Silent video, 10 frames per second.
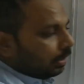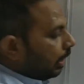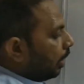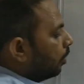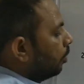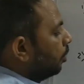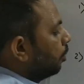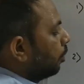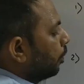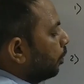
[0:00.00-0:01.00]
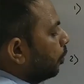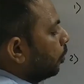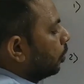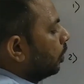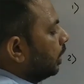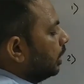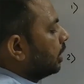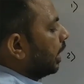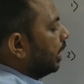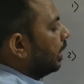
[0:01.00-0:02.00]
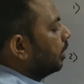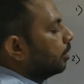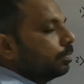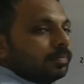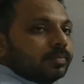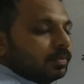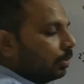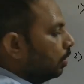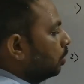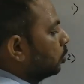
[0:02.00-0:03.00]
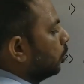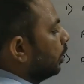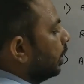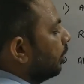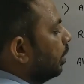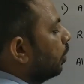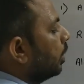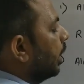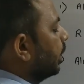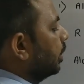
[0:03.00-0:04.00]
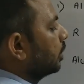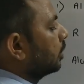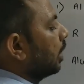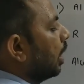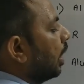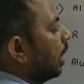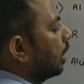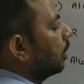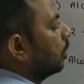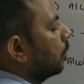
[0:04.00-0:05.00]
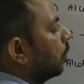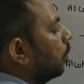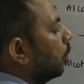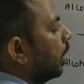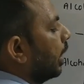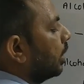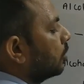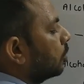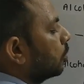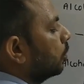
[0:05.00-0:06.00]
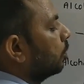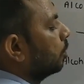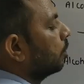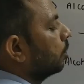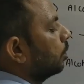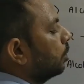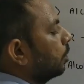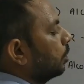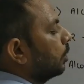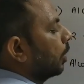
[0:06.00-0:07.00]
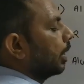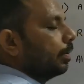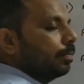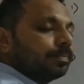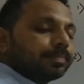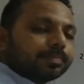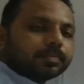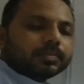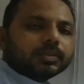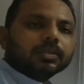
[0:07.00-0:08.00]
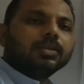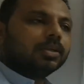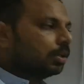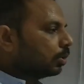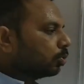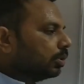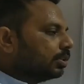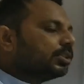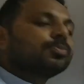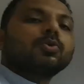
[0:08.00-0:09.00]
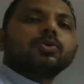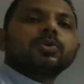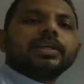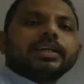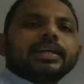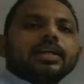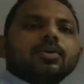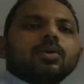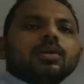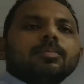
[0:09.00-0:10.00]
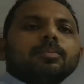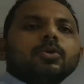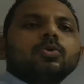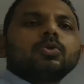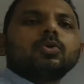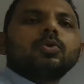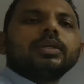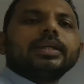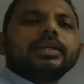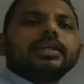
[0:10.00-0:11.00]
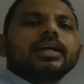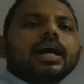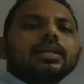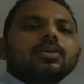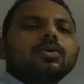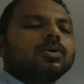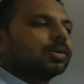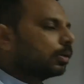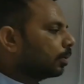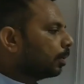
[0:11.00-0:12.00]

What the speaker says: Now proton is added, so it will look like this, ROH2. Okay. So this is protonated alcohol. Protonated alcohol.